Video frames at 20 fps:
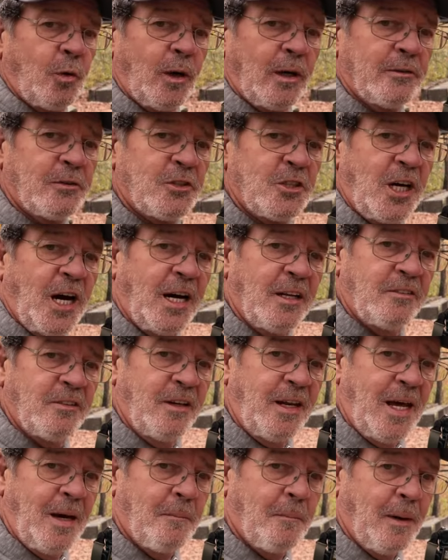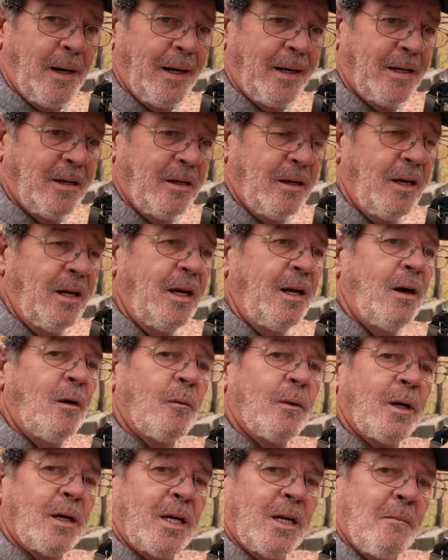of 12 shots in that bracket.
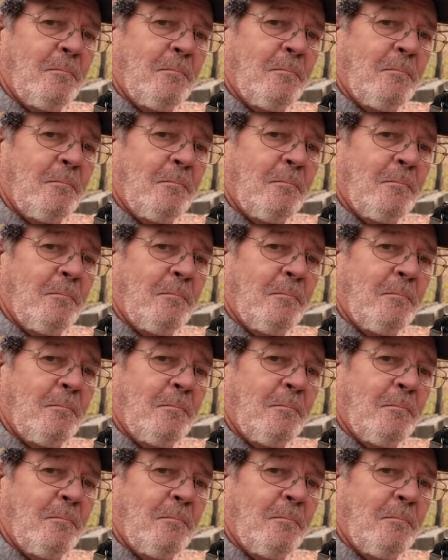We're going